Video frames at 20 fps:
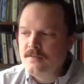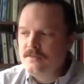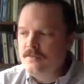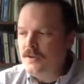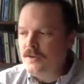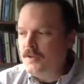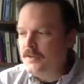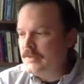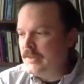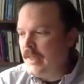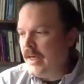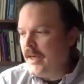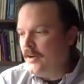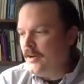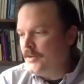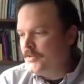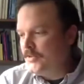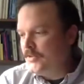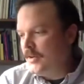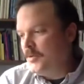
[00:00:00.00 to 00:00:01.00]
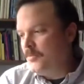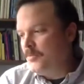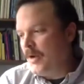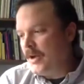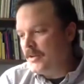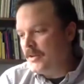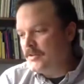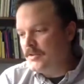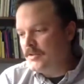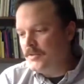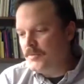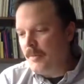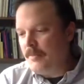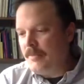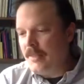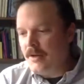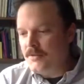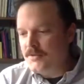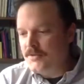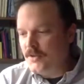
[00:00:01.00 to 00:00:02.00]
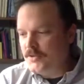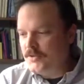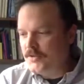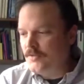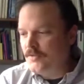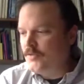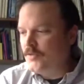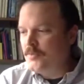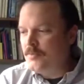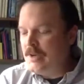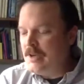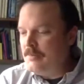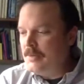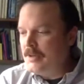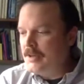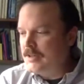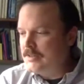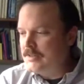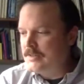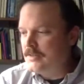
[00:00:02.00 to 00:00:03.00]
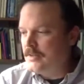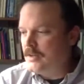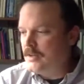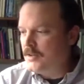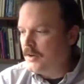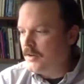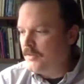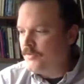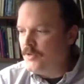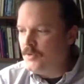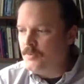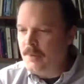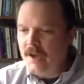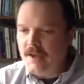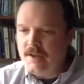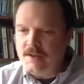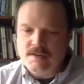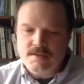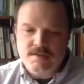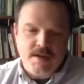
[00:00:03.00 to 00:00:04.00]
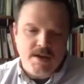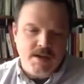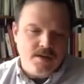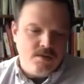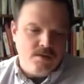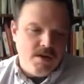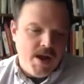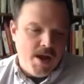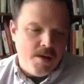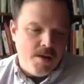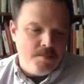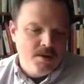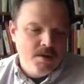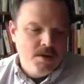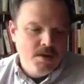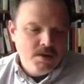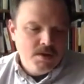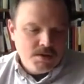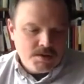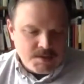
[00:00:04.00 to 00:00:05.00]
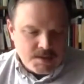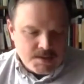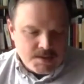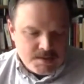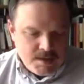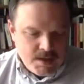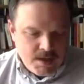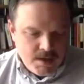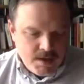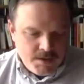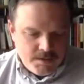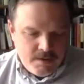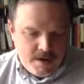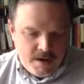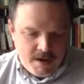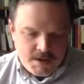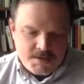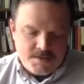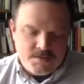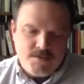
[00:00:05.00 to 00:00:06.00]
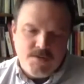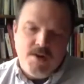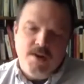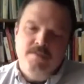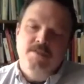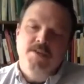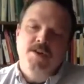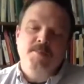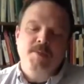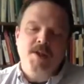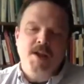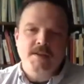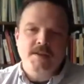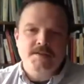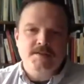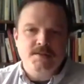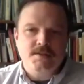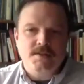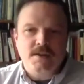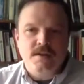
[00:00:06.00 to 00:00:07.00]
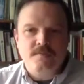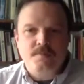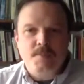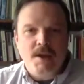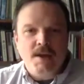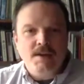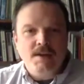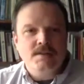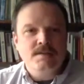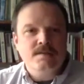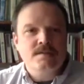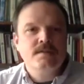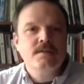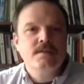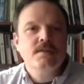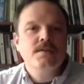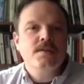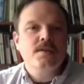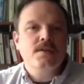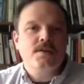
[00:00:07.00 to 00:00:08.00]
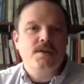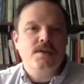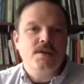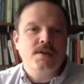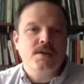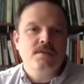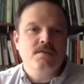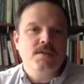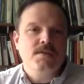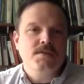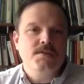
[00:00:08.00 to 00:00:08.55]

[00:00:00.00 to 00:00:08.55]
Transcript: Well, that also had a practical. I mean, that was also for me because there are a few paintings I grab because they stay on the racks forever. I mean, I still have paintings that are kicking around